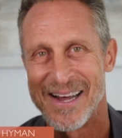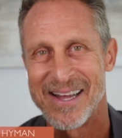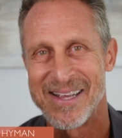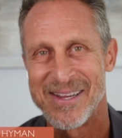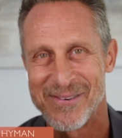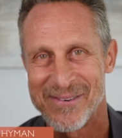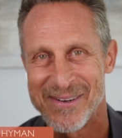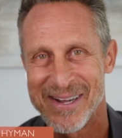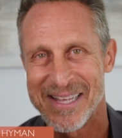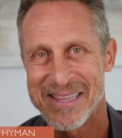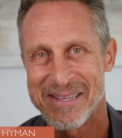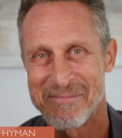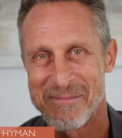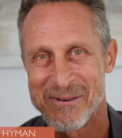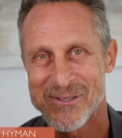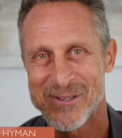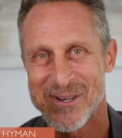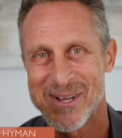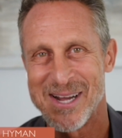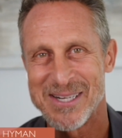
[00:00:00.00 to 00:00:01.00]
you've got the
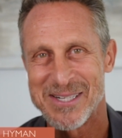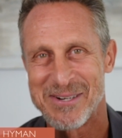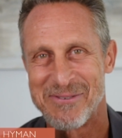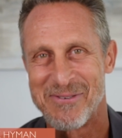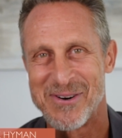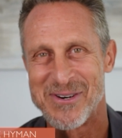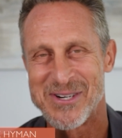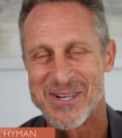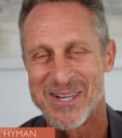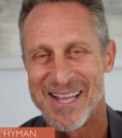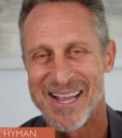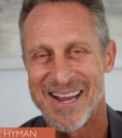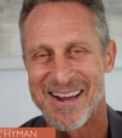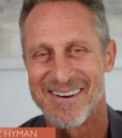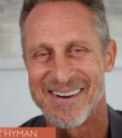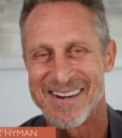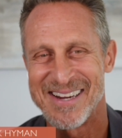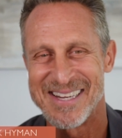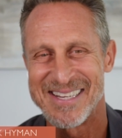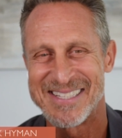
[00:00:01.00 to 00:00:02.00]
most controversial
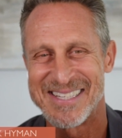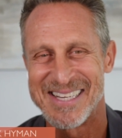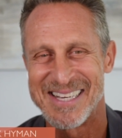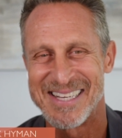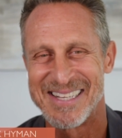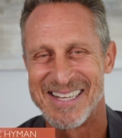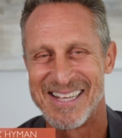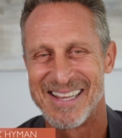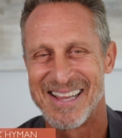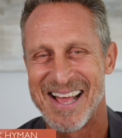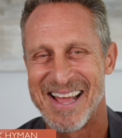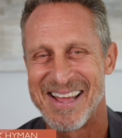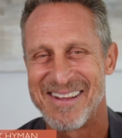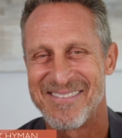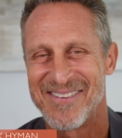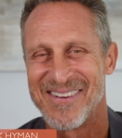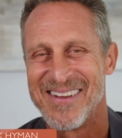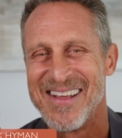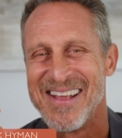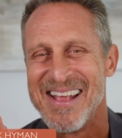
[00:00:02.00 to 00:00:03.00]
areas in
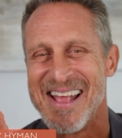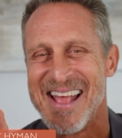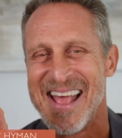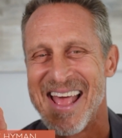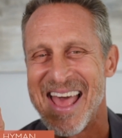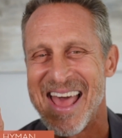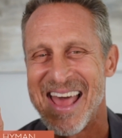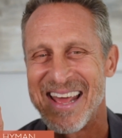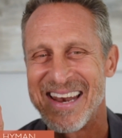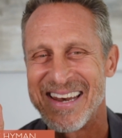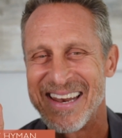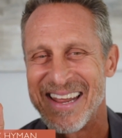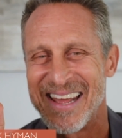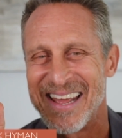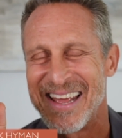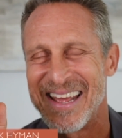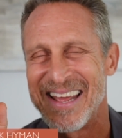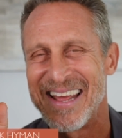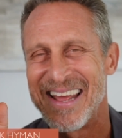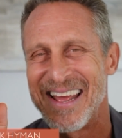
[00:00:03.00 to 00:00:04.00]
life. And
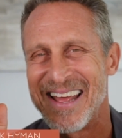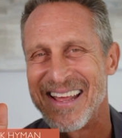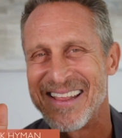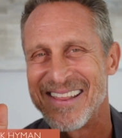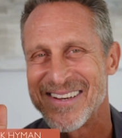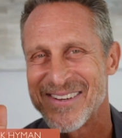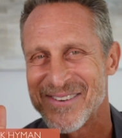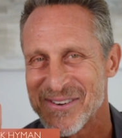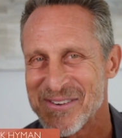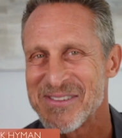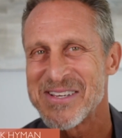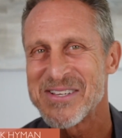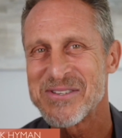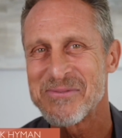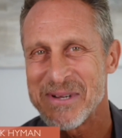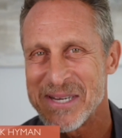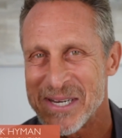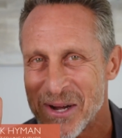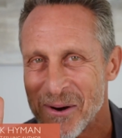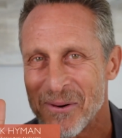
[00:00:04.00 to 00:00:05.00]
the truth is,
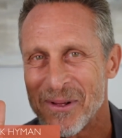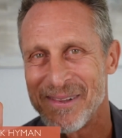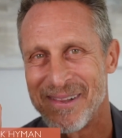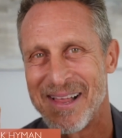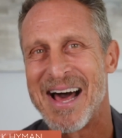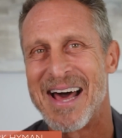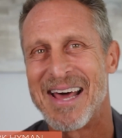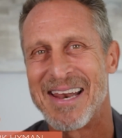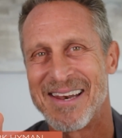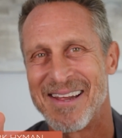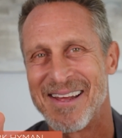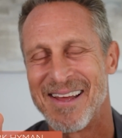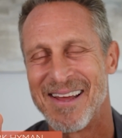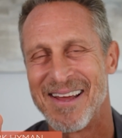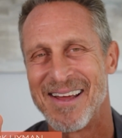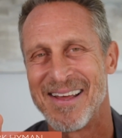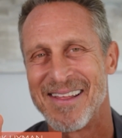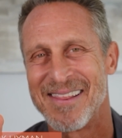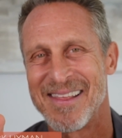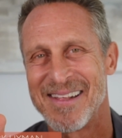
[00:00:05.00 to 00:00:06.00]
we know a lot.
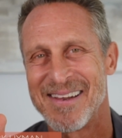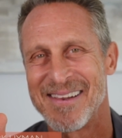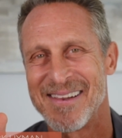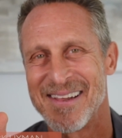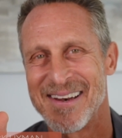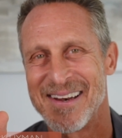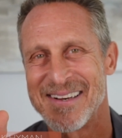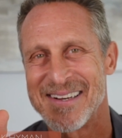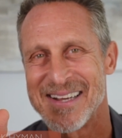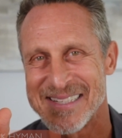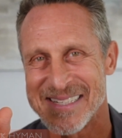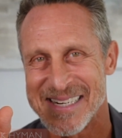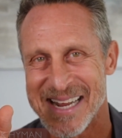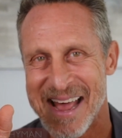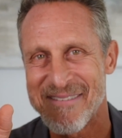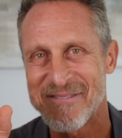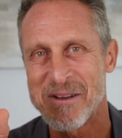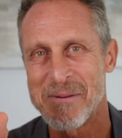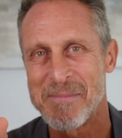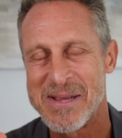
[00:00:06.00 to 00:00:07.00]
That it doesn't
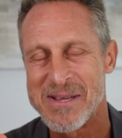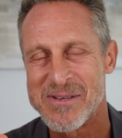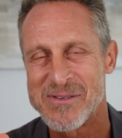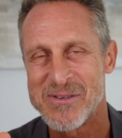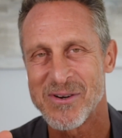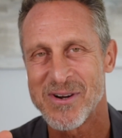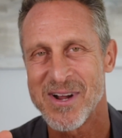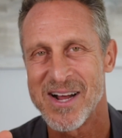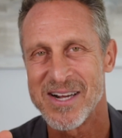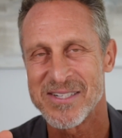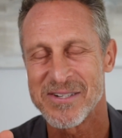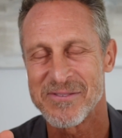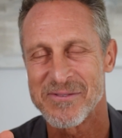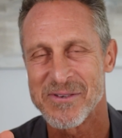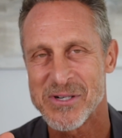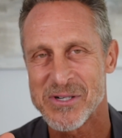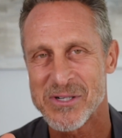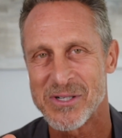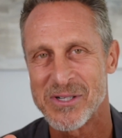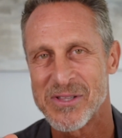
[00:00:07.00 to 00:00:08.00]
have to be so
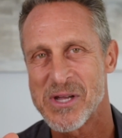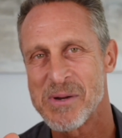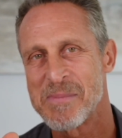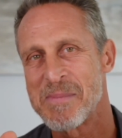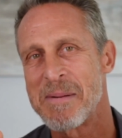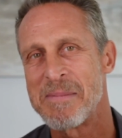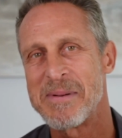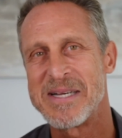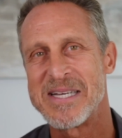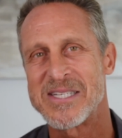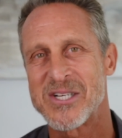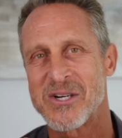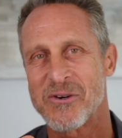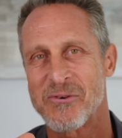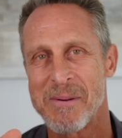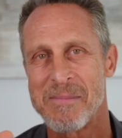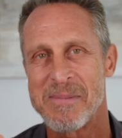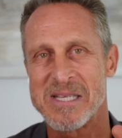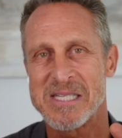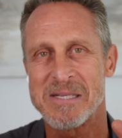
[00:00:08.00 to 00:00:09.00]
controversial. And there may be
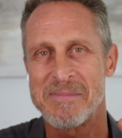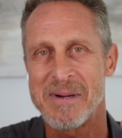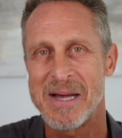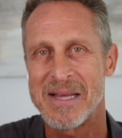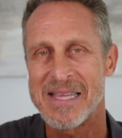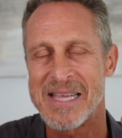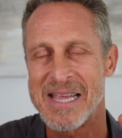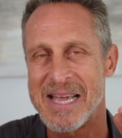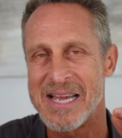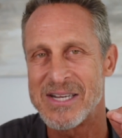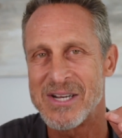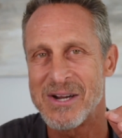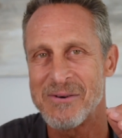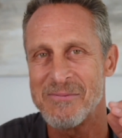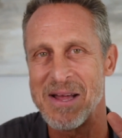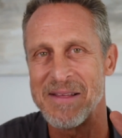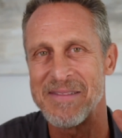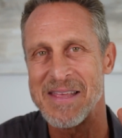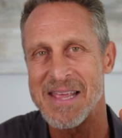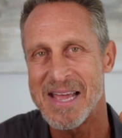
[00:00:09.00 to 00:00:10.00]
disagreements about
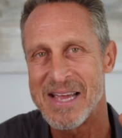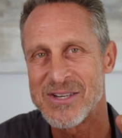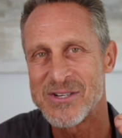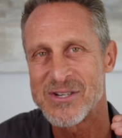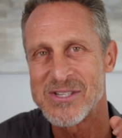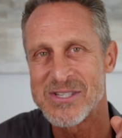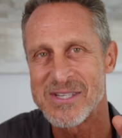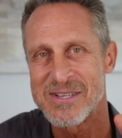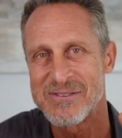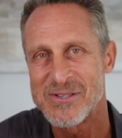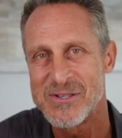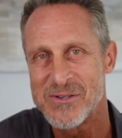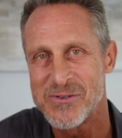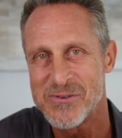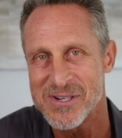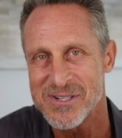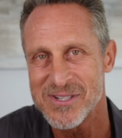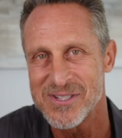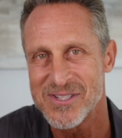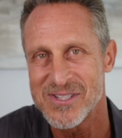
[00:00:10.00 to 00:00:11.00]
around the edges of
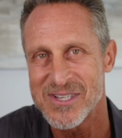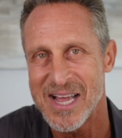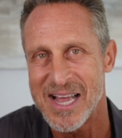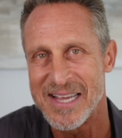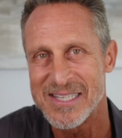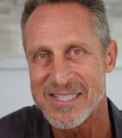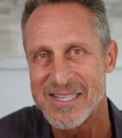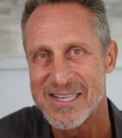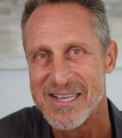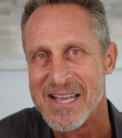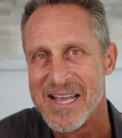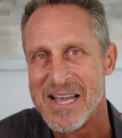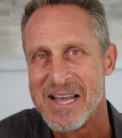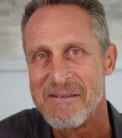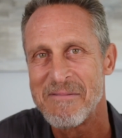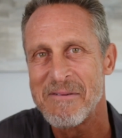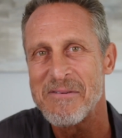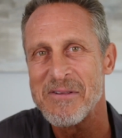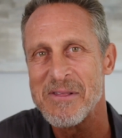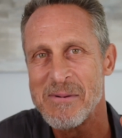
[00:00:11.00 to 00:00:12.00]
nutrition science,
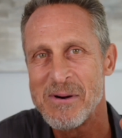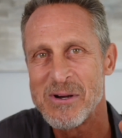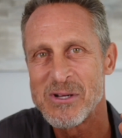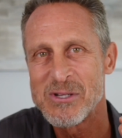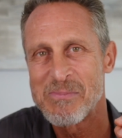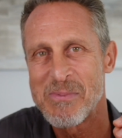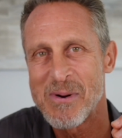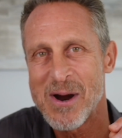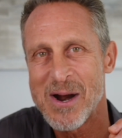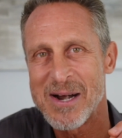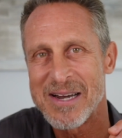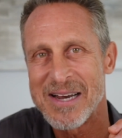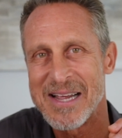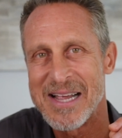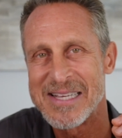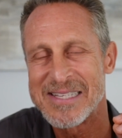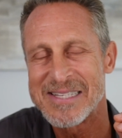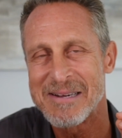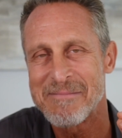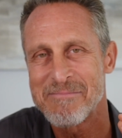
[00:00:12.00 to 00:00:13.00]
but for the most part,
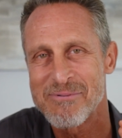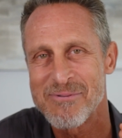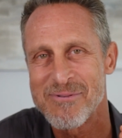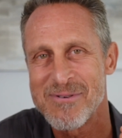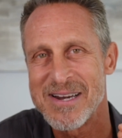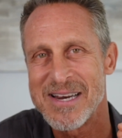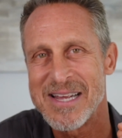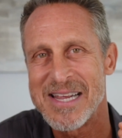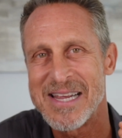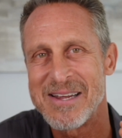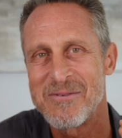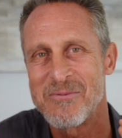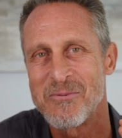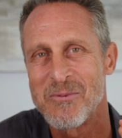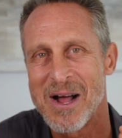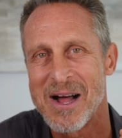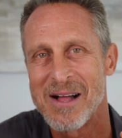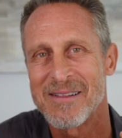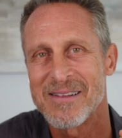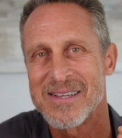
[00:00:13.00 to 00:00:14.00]
it's a pretty
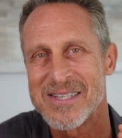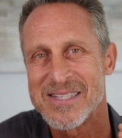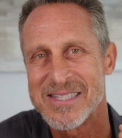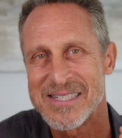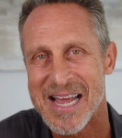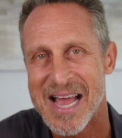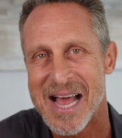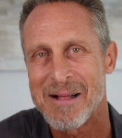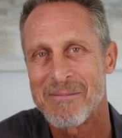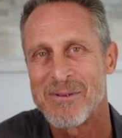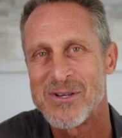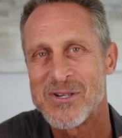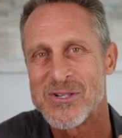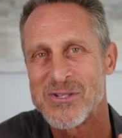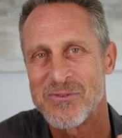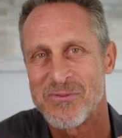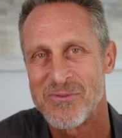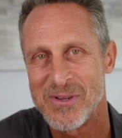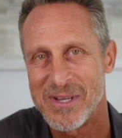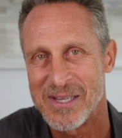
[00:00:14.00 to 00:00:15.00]

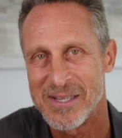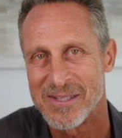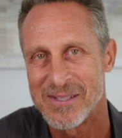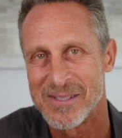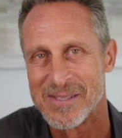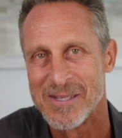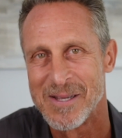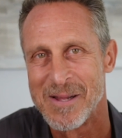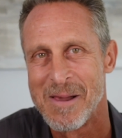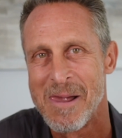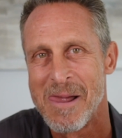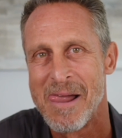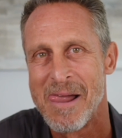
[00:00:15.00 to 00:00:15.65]
well-established field